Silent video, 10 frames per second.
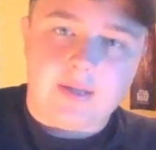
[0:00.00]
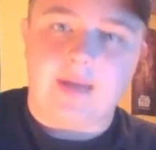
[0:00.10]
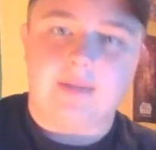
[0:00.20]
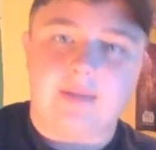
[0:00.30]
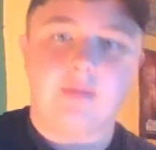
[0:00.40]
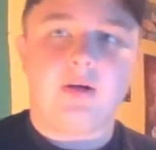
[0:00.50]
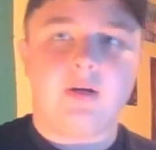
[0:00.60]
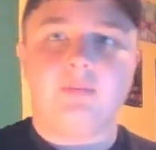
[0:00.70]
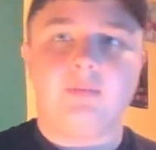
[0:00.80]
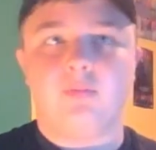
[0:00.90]
They were
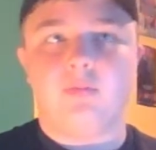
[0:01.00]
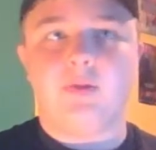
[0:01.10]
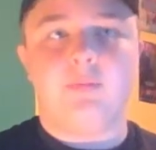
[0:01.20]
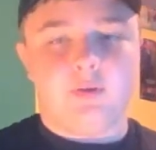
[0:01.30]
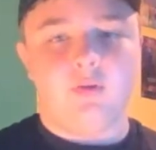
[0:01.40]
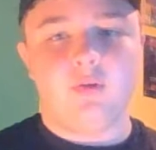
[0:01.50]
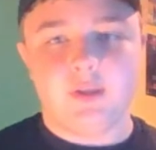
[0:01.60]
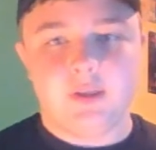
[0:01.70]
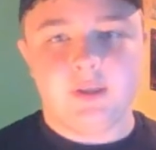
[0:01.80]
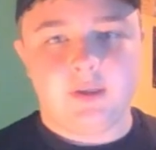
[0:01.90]
all
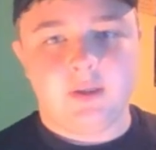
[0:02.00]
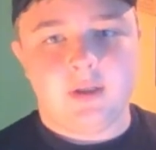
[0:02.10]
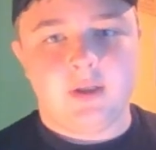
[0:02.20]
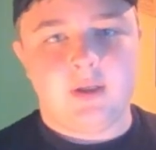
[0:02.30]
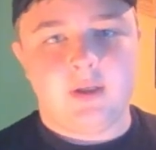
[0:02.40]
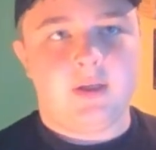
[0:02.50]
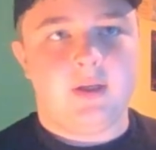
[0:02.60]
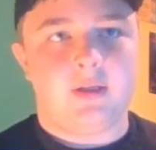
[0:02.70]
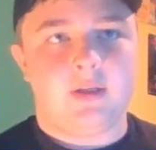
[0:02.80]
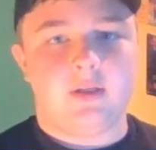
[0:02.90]
pre-recorded,
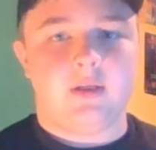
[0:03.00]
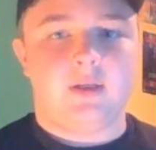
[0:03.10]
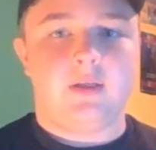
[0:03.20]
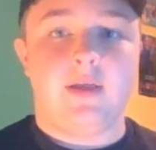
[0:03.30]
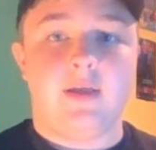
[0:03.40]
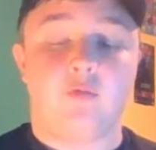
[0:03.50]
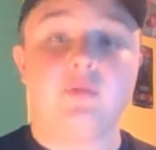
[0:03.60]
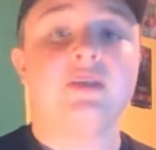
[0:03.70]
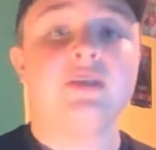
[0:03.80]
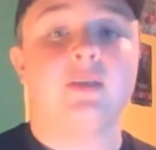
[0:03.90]
and the
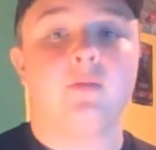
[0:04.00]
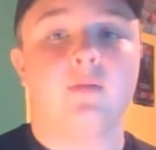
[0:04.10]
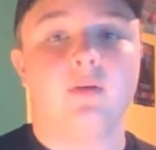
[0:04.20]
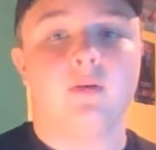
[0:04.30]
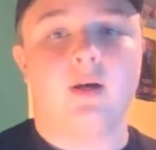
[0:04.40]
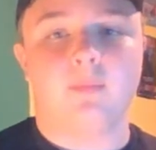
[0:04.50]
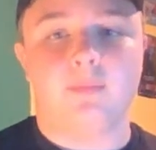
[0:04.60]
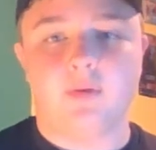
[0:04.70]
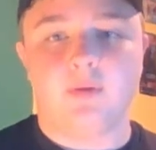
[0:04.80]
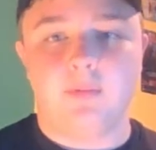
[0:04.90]
reason they were all
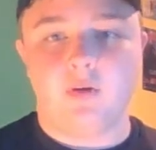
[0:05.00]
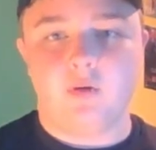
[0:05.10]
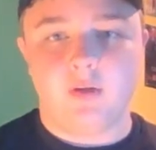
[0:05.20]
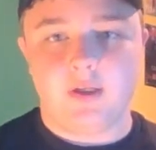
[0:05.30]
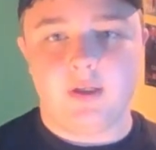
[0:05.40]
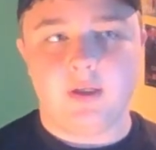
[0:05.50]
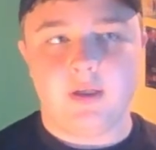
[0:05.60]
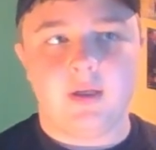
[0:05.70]
pre-recorded